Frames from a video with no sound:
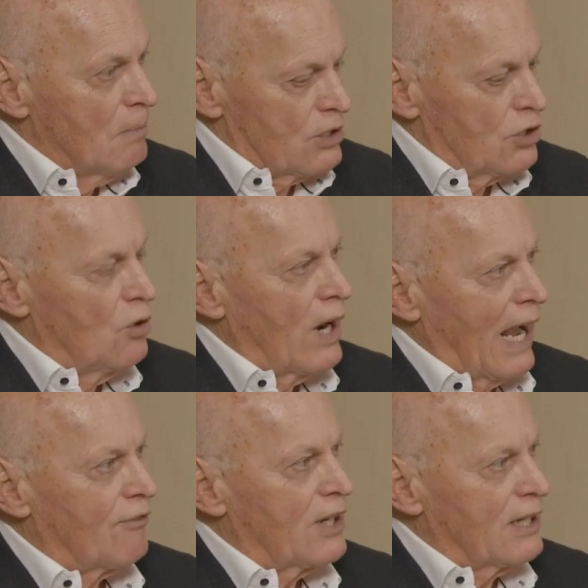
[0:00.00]
but you
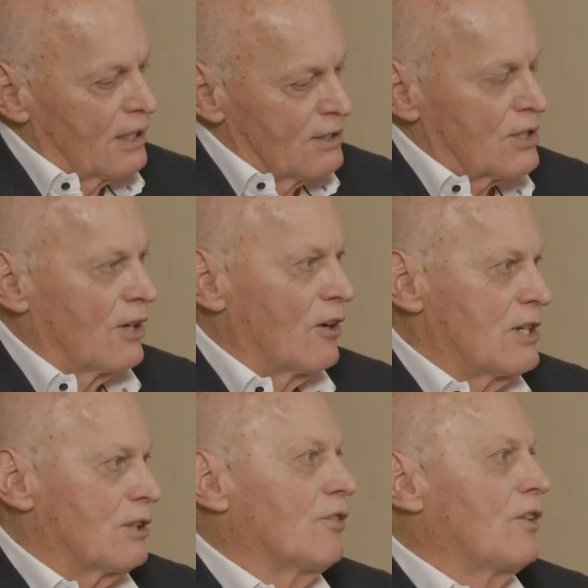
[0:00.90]
have to, in
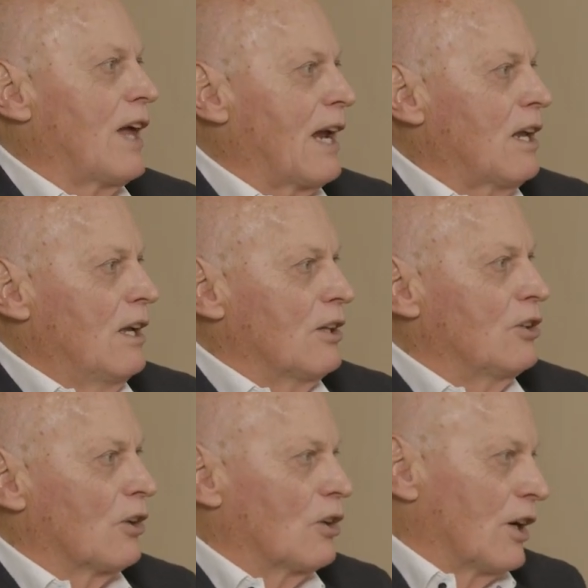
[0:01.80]
consideration for that,
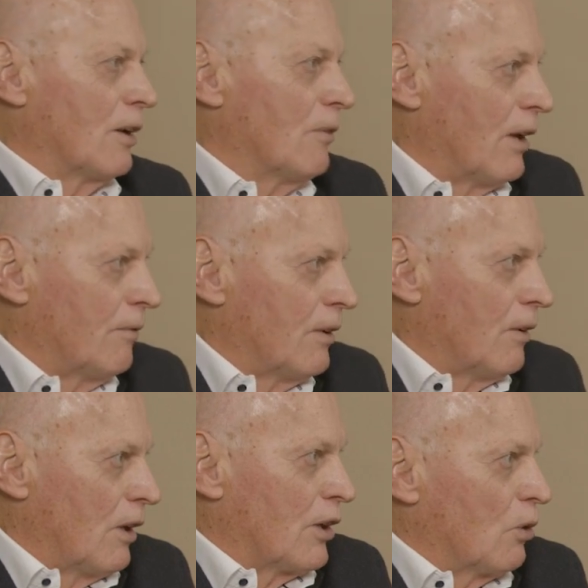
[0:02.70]
you're going to
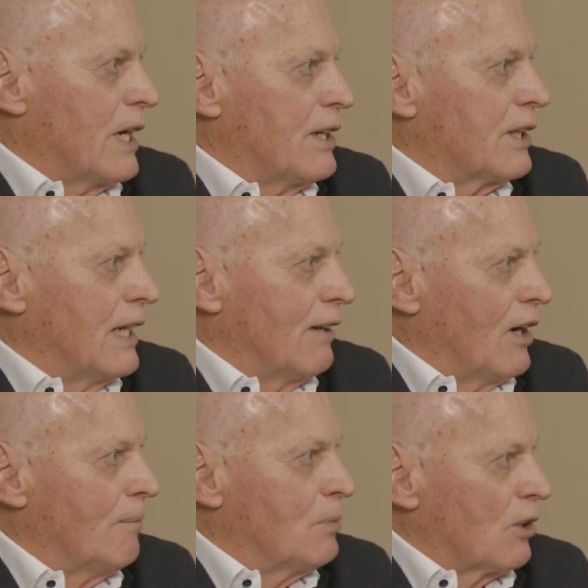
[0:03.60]
agree to give
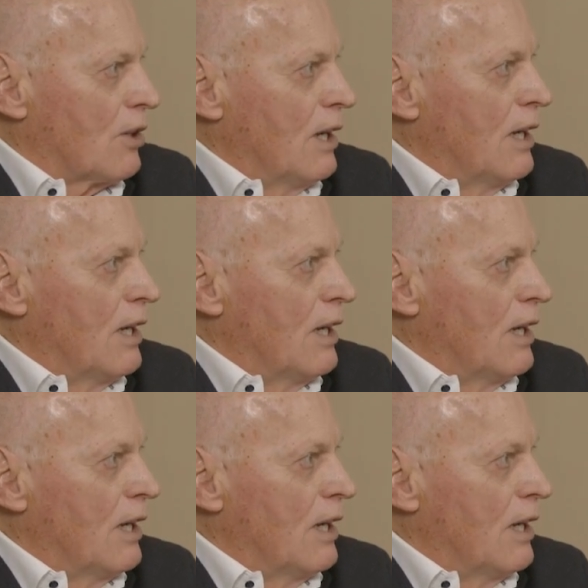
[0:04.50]
up your